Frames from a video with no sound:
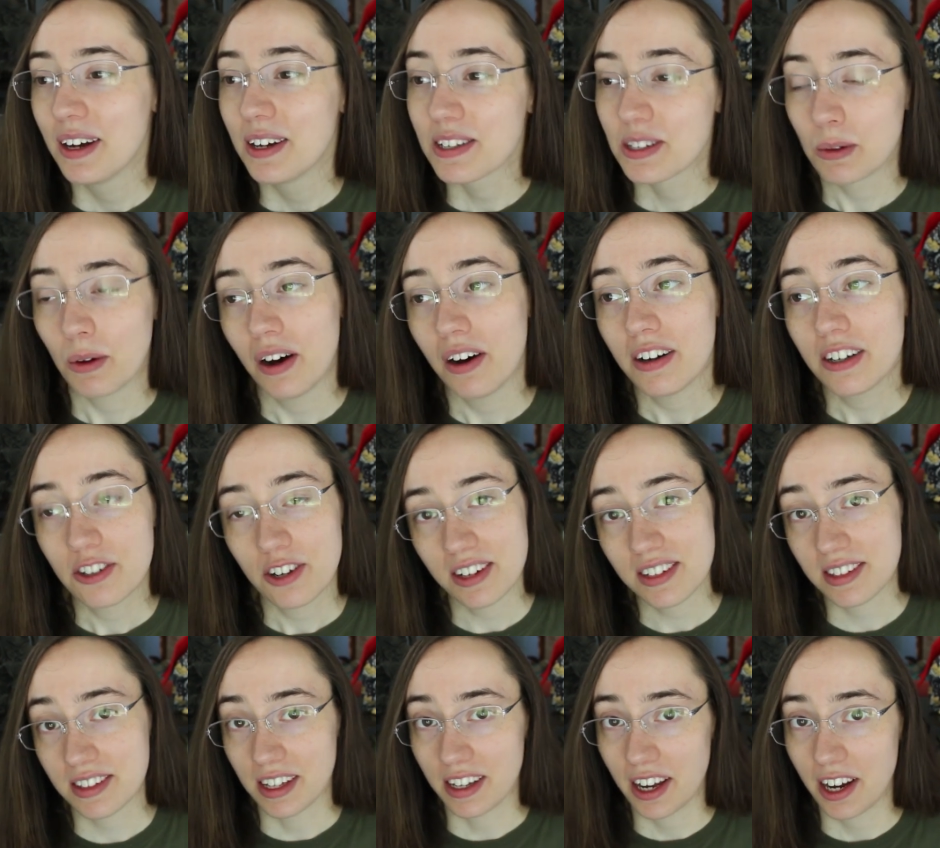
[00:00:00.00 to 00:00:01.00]
So I'll
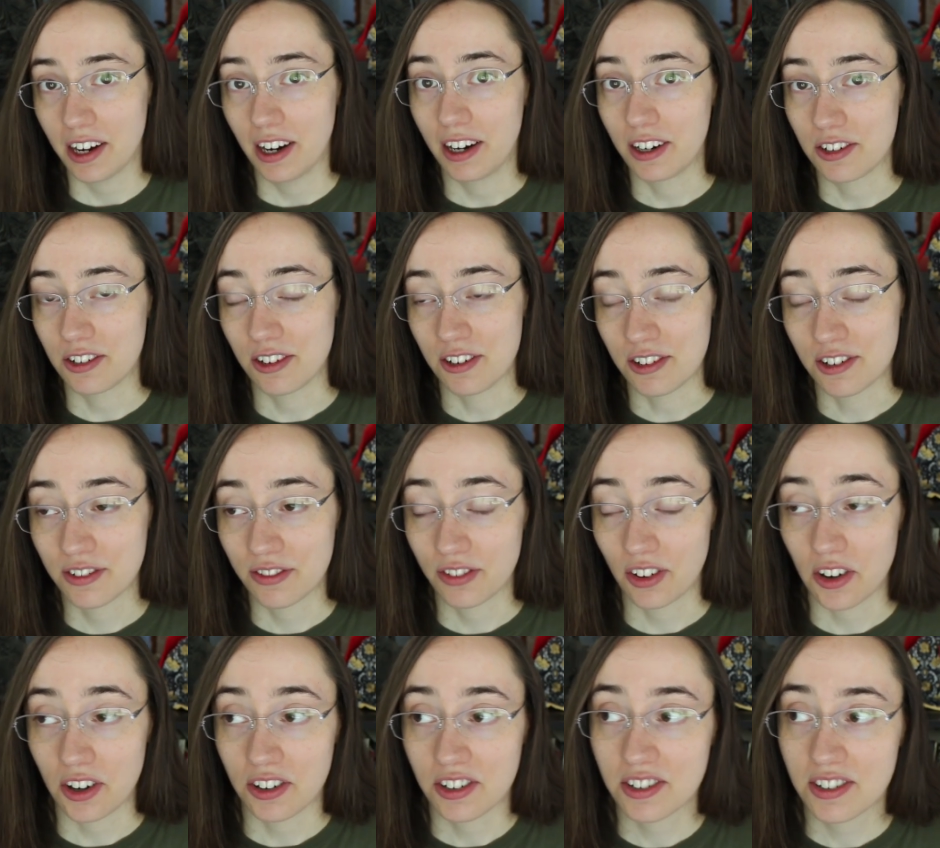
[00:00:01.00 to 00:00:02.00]
address the characters
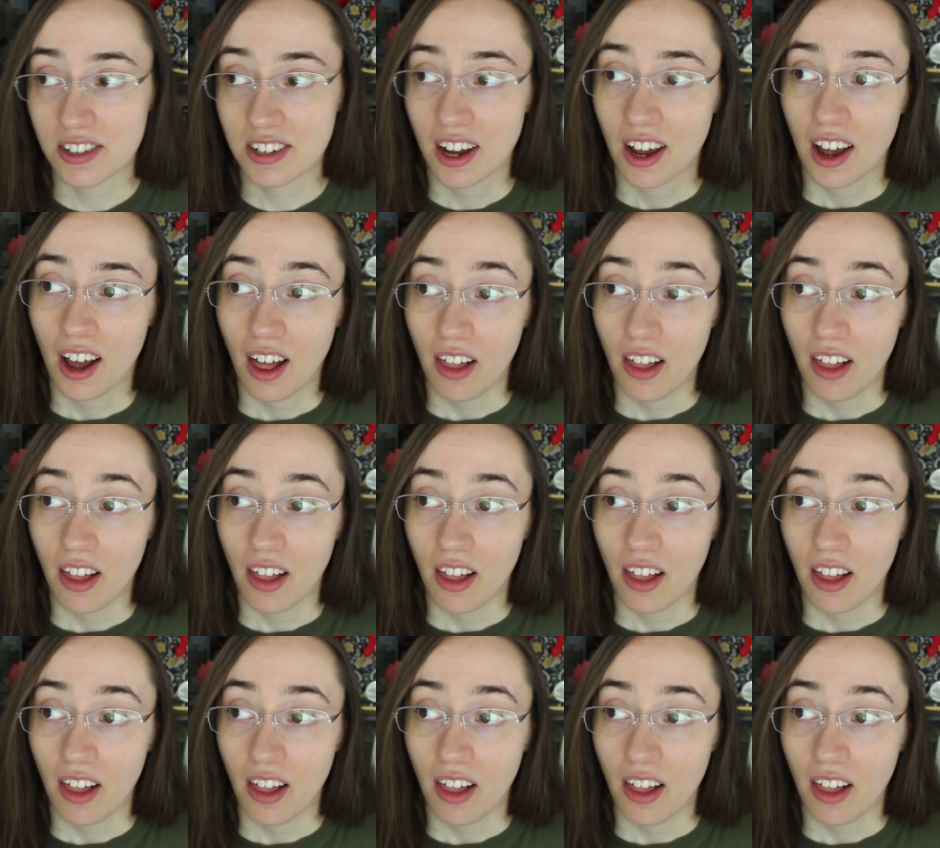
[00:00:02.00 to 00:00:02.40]
first.